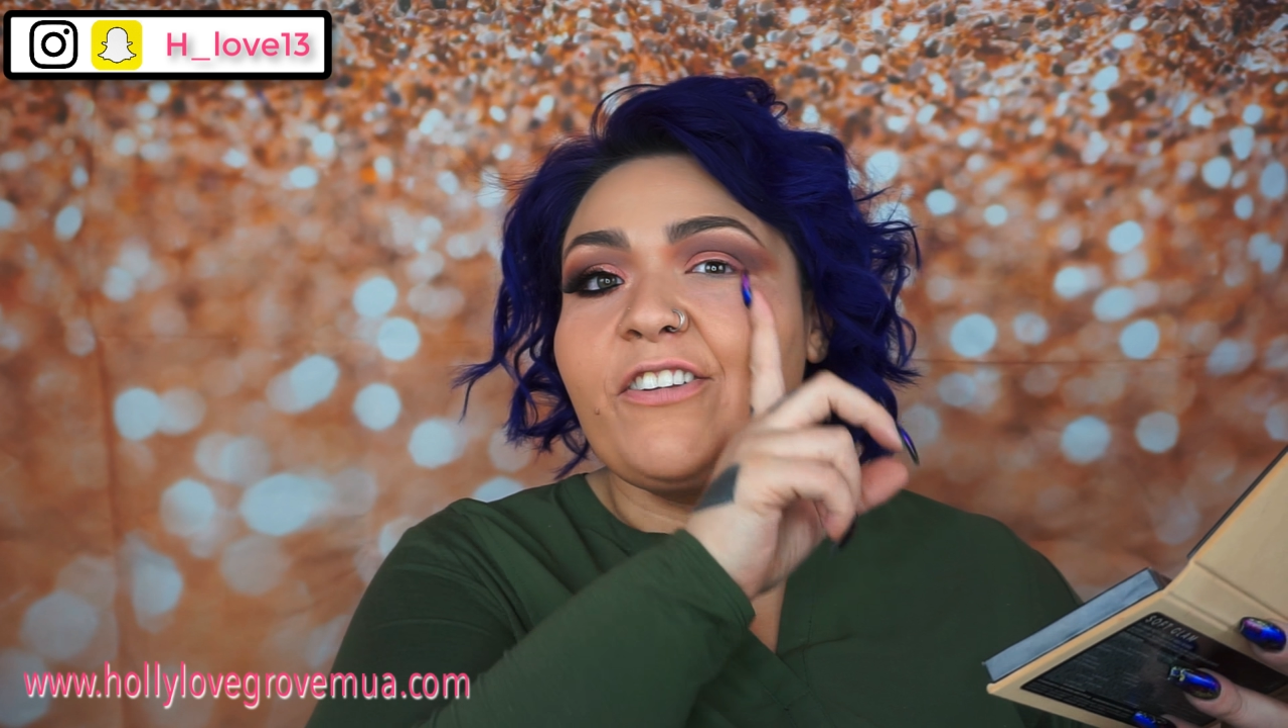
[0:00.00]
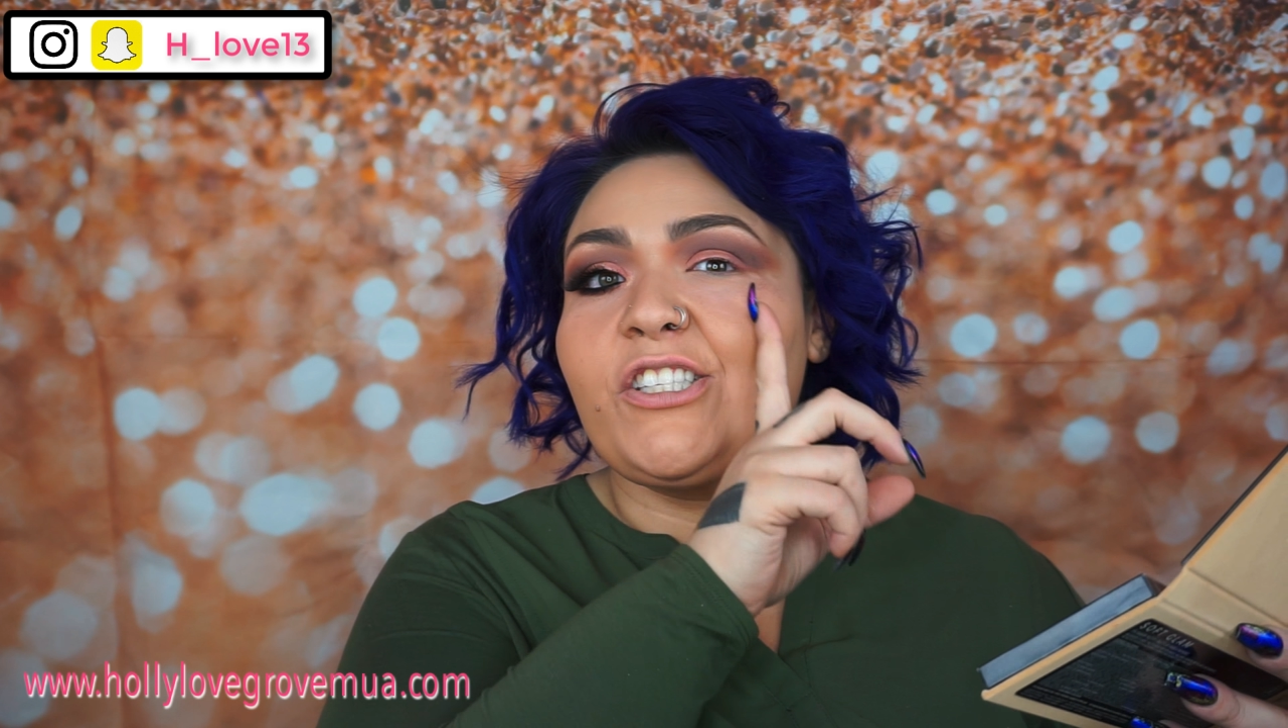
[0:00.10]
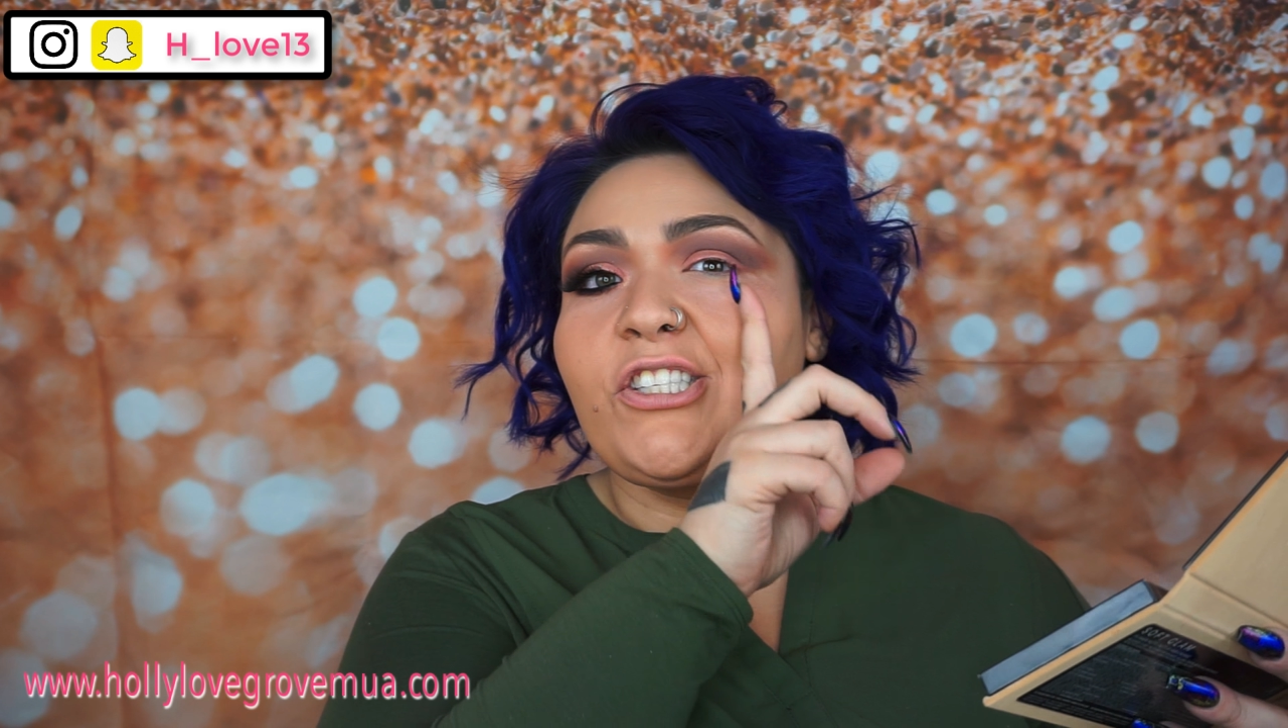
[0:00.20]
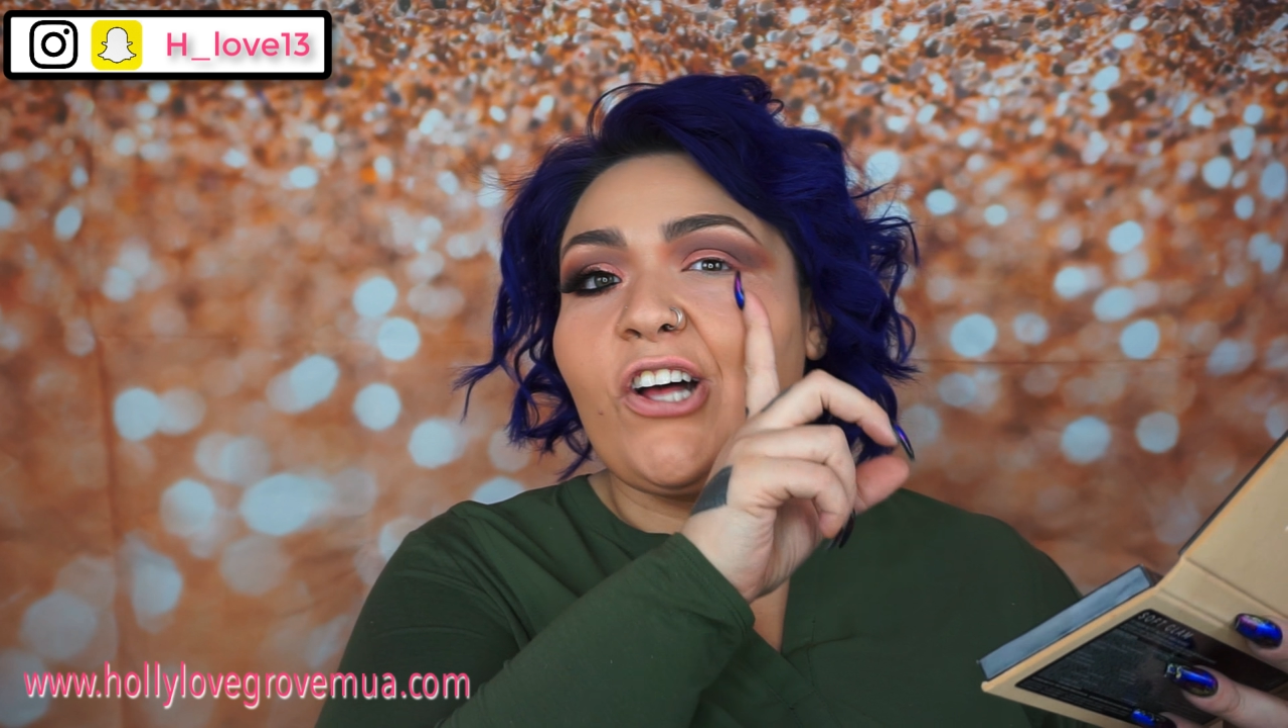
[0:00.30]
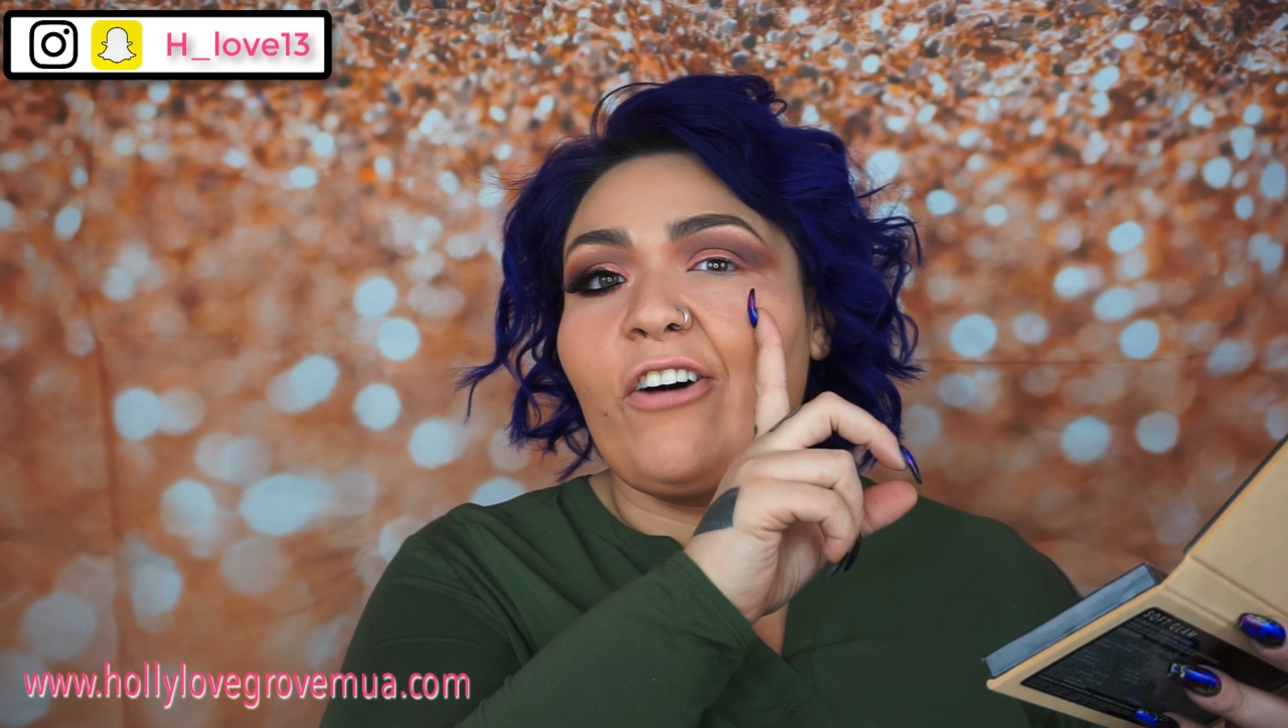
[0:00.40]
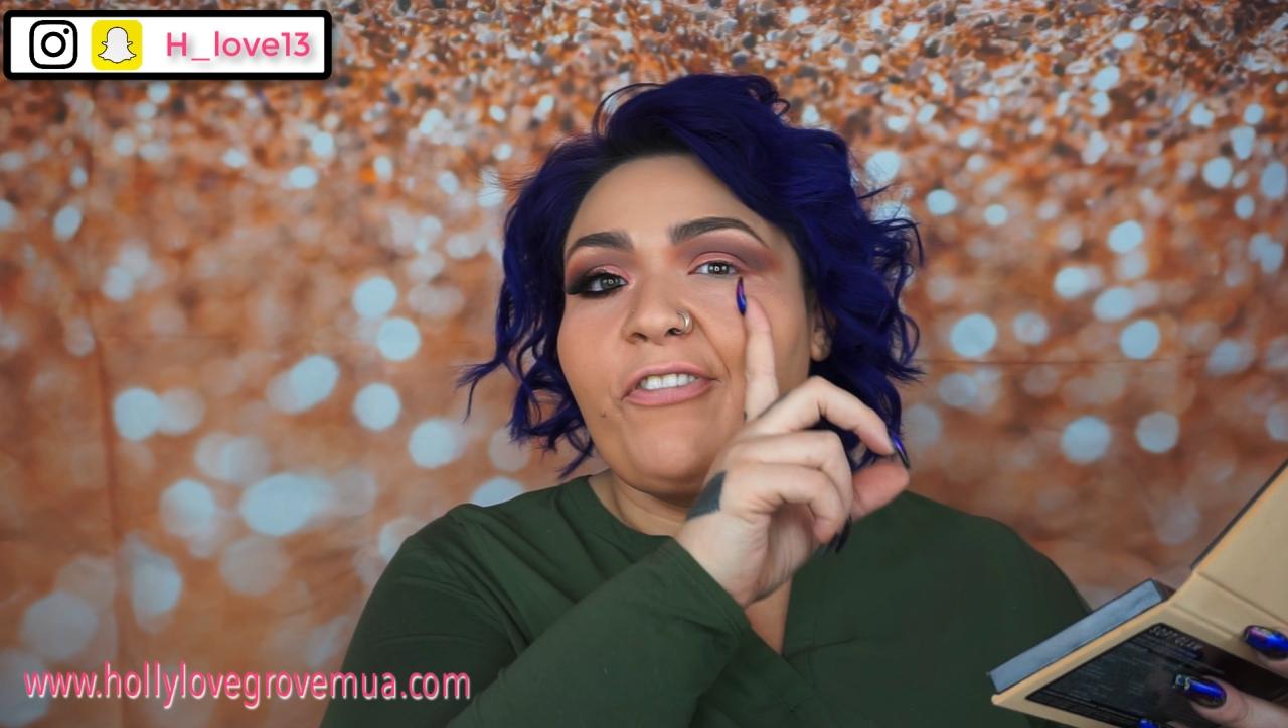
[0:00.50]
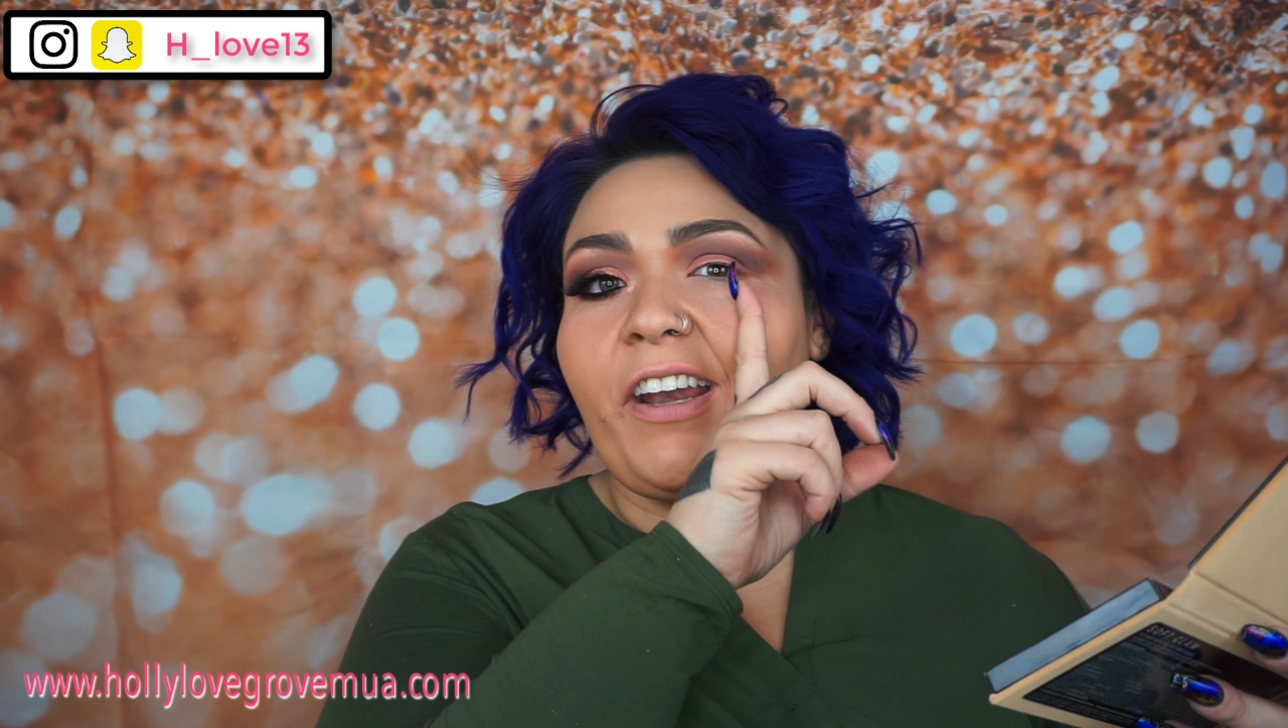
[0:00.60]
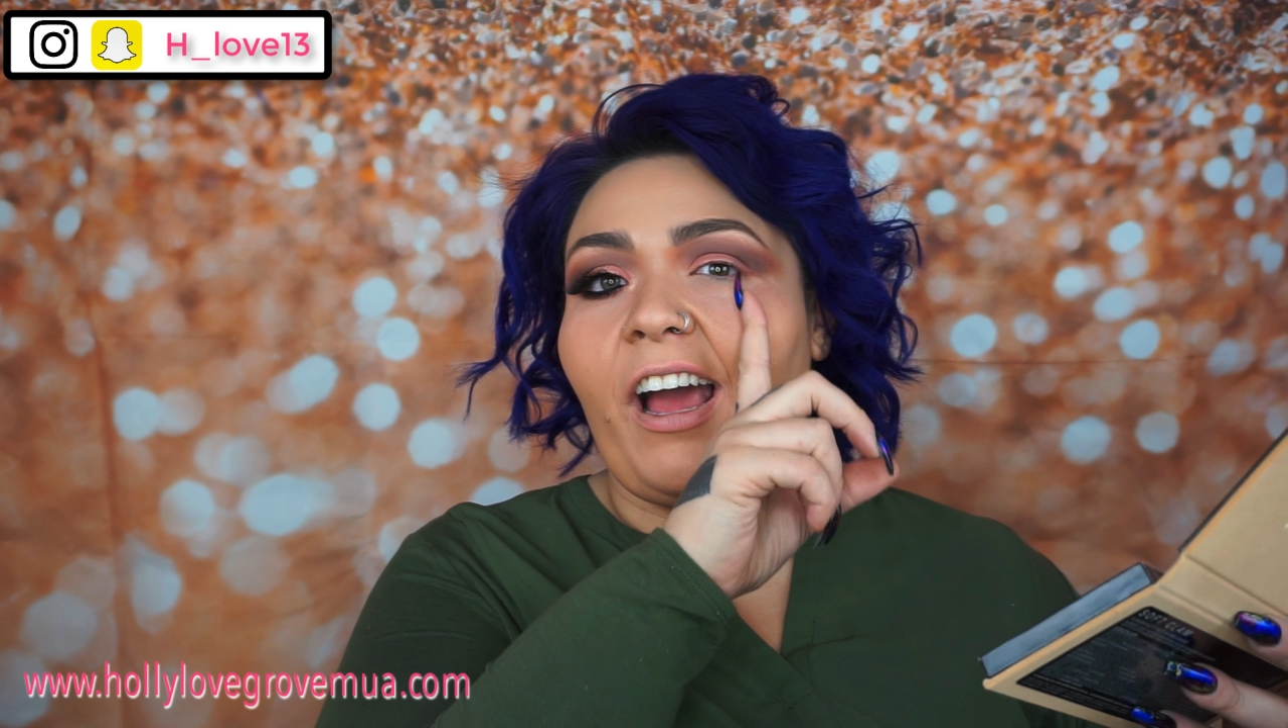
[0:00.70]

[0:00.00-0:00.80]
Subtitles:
soften